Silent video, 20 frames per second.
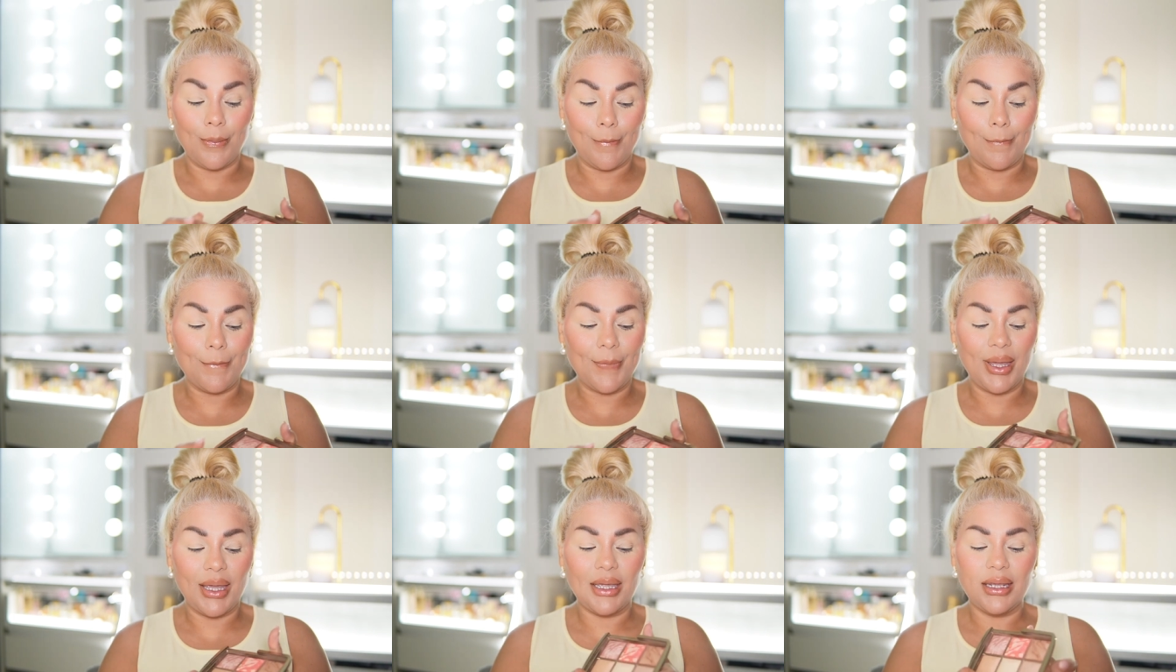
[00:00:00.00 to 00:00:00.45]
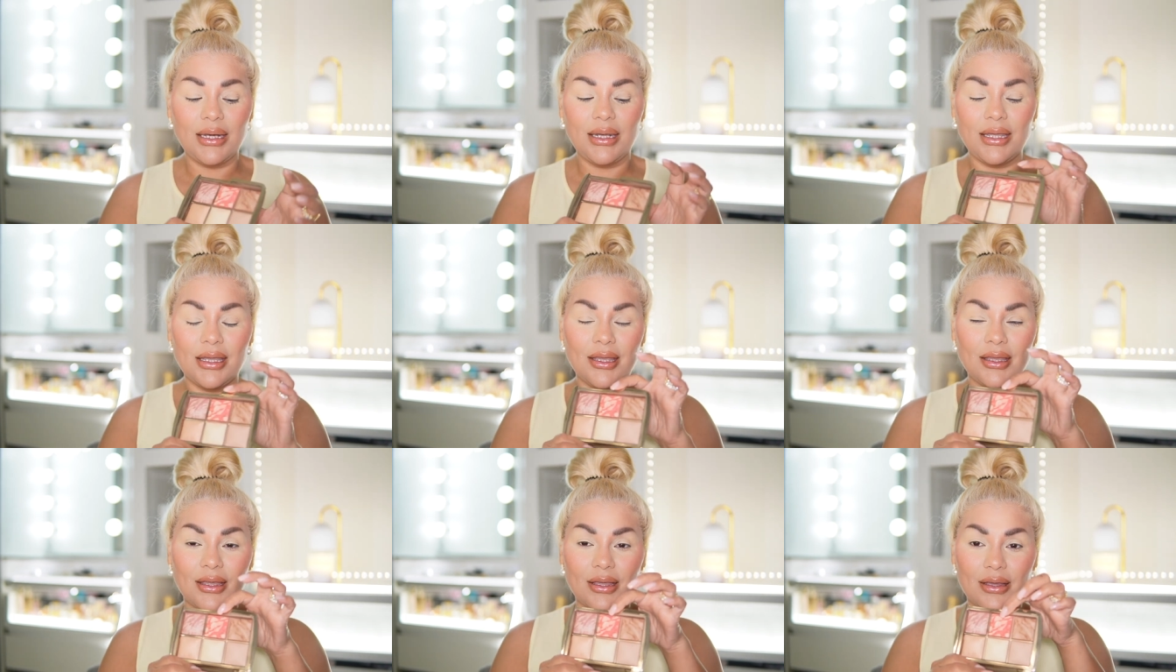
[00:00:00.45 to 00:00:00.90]

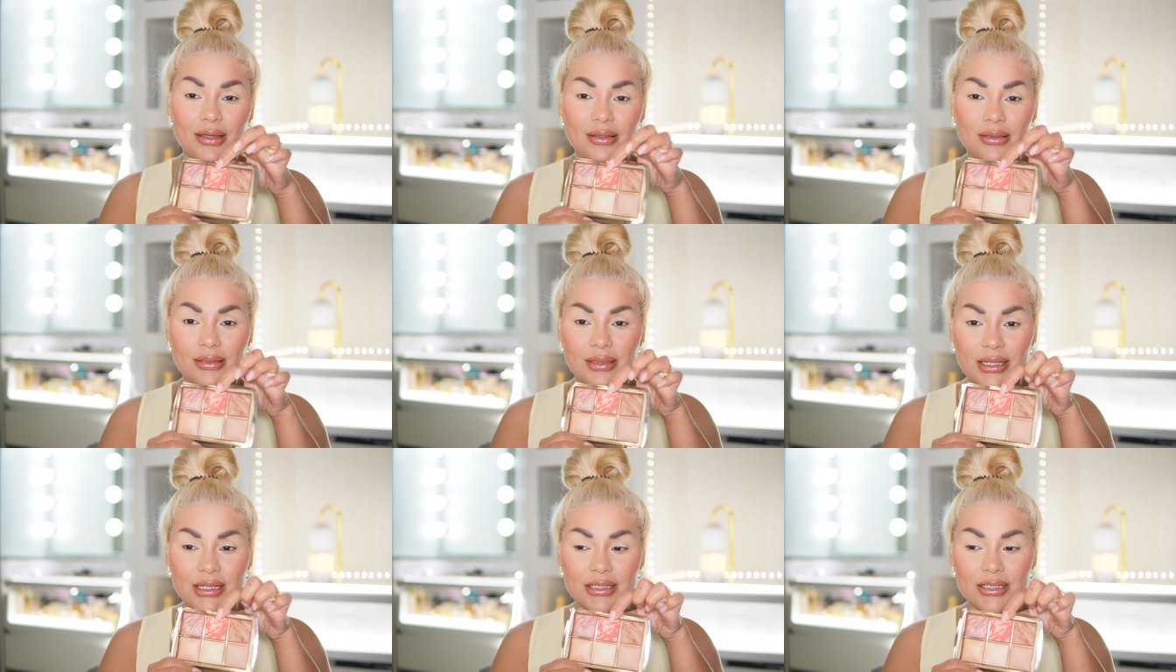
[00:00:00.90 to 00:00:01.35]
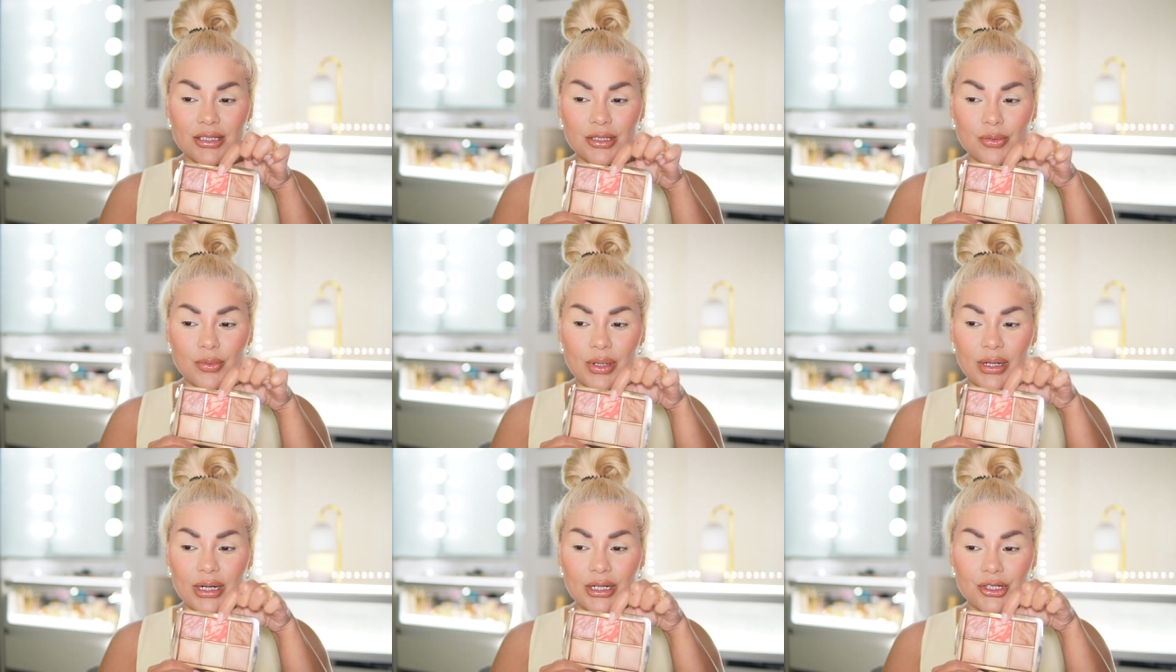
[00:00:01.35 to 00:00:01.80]
mainly this is
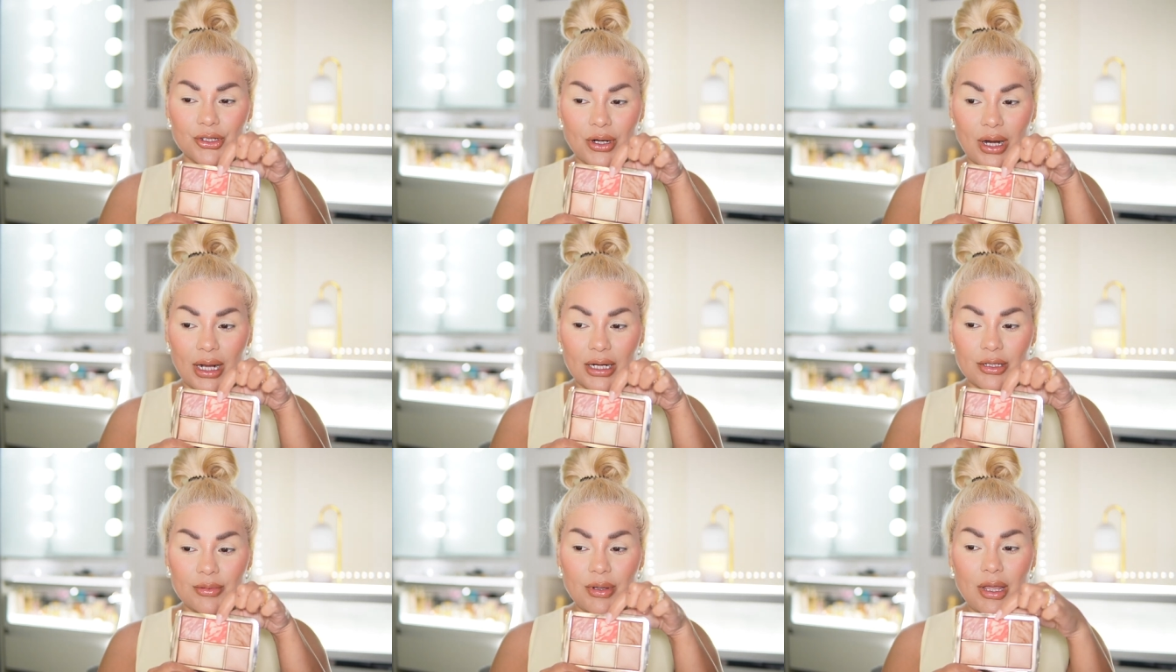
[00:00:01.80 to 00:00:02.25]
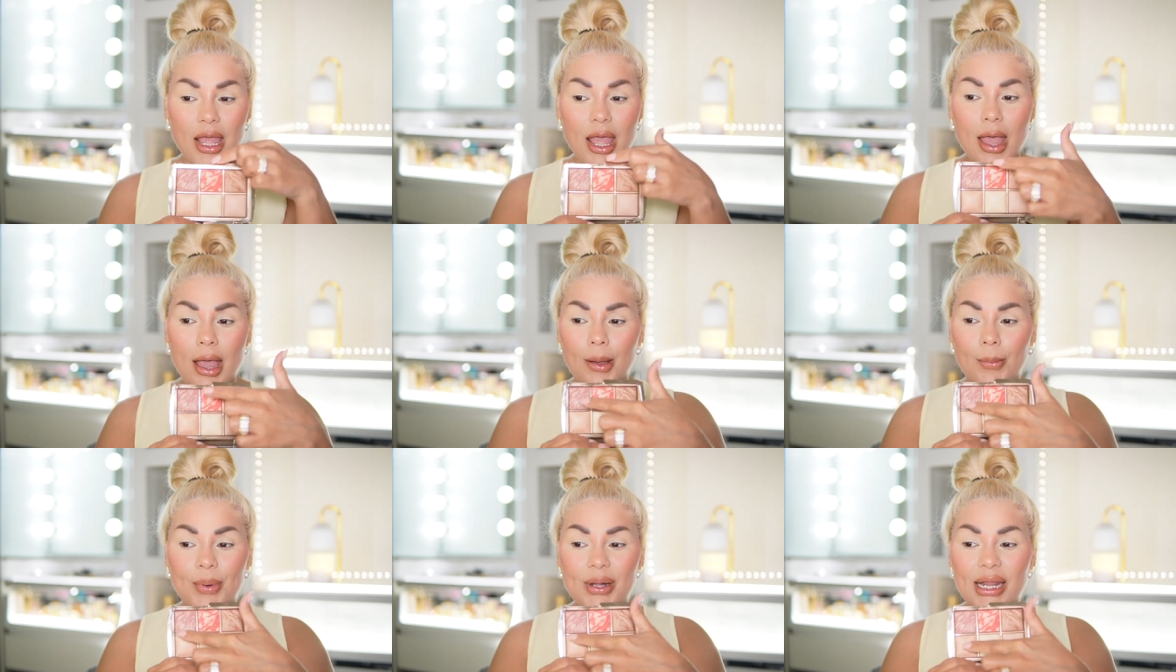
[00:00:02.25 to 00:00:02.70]
what attracted me
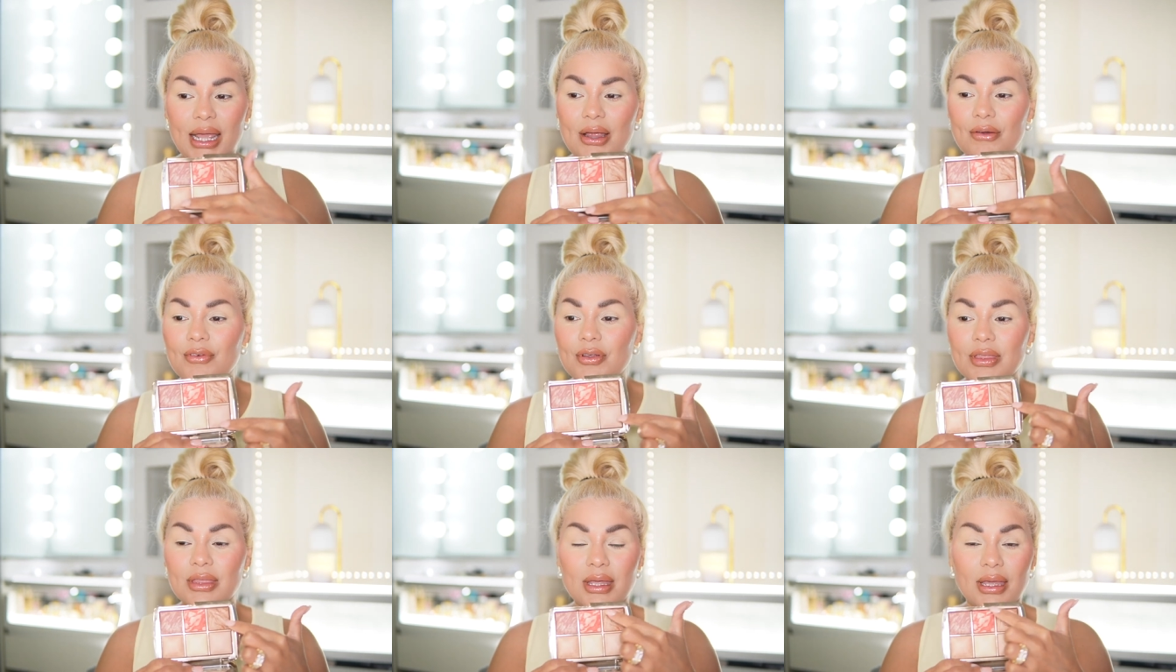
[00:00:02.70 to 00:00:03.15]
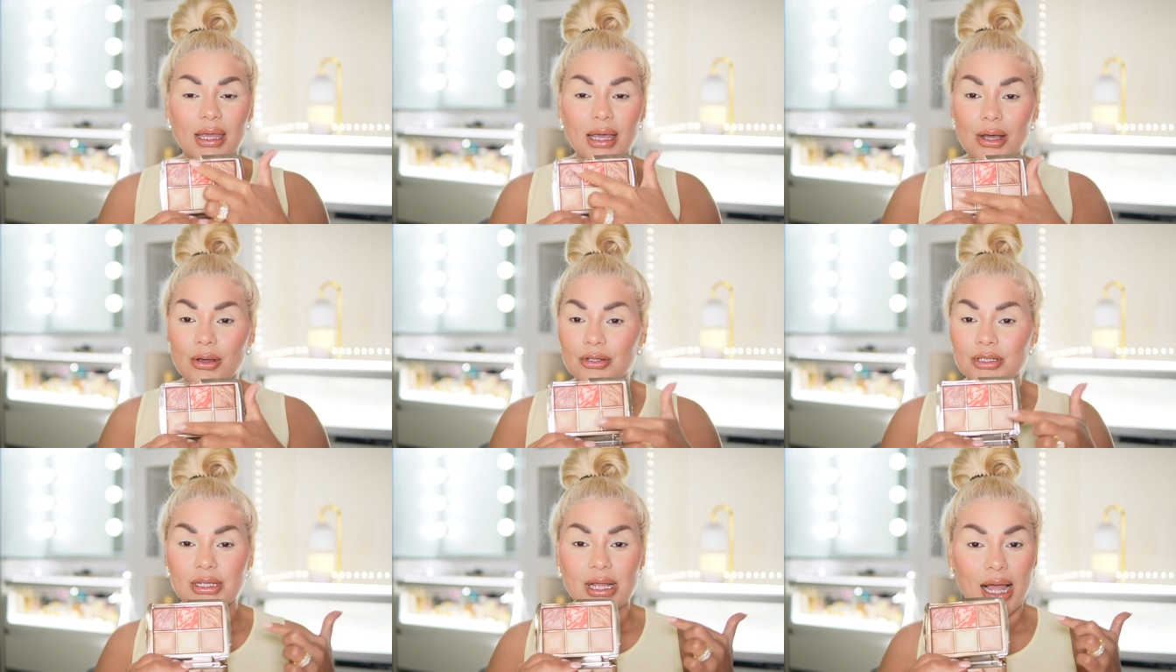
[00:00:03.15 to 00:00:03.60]
but everything
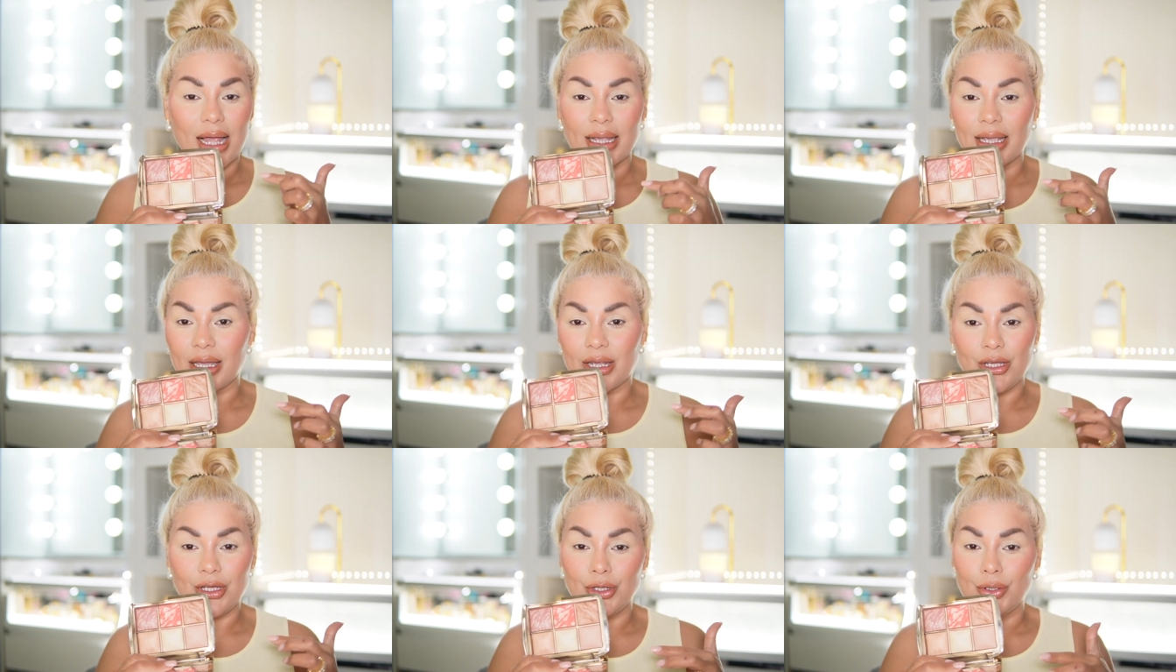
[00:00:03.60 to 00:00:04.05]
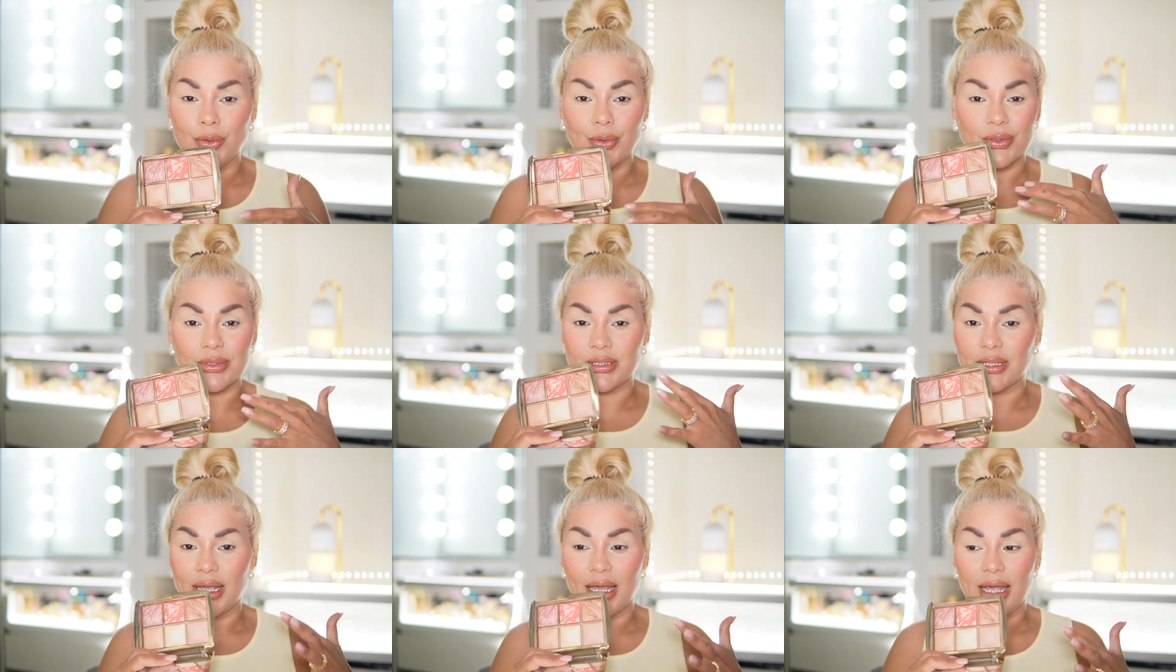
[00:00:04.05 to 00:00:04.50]
else i can
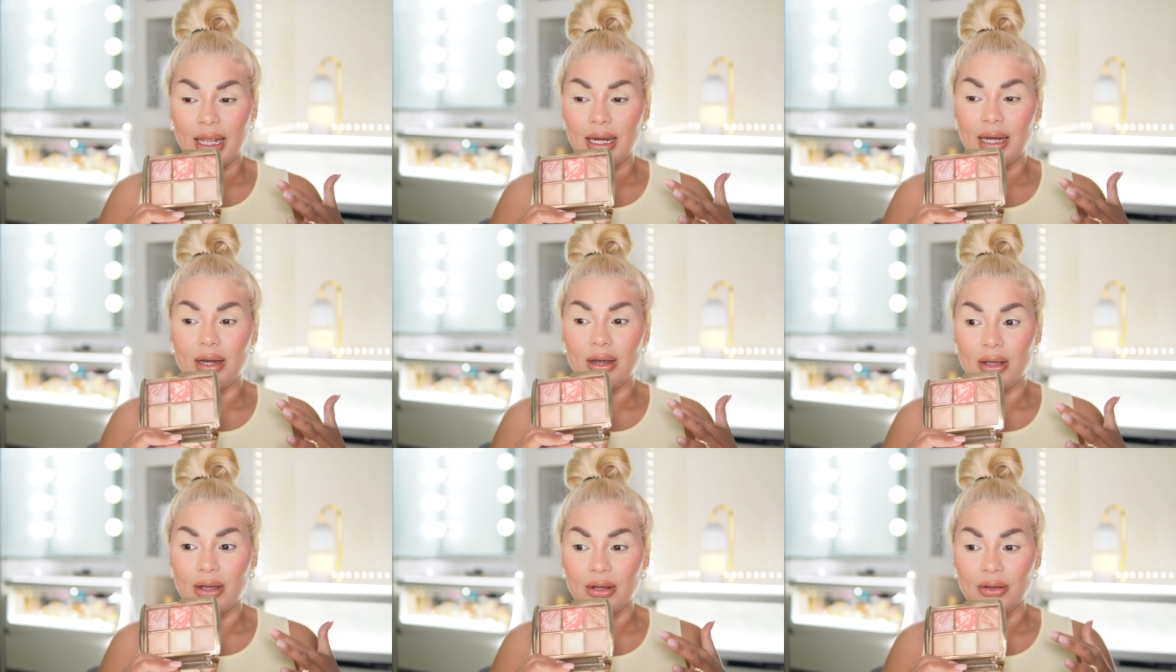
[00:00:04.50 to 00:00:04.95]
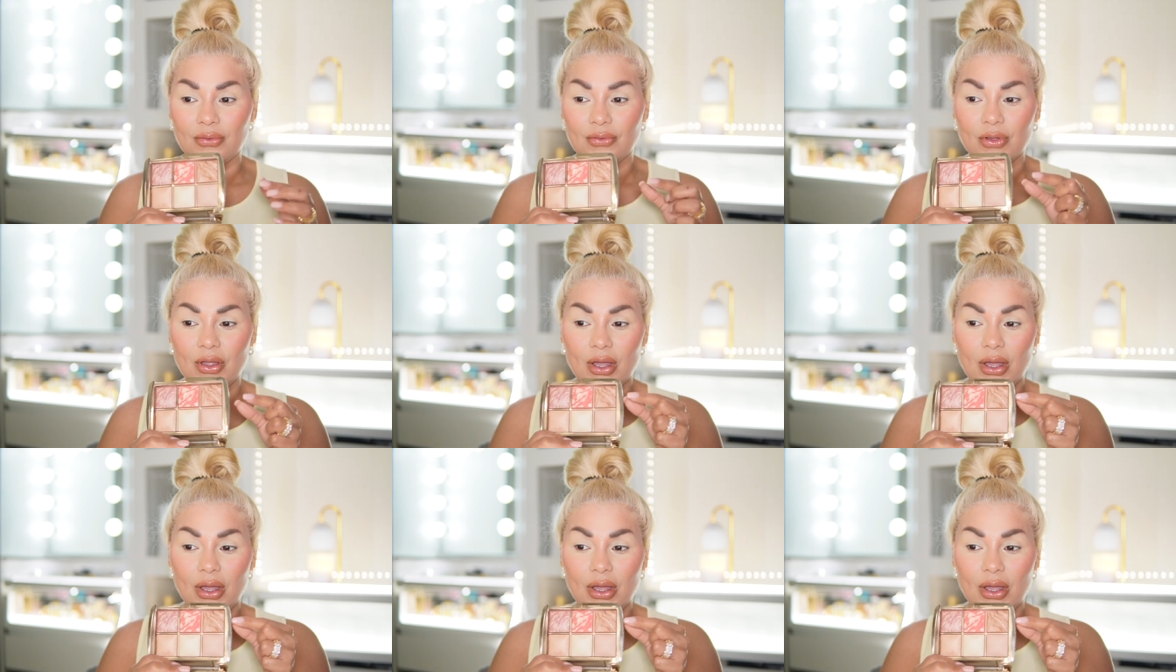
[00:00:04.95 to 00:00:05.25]
use and love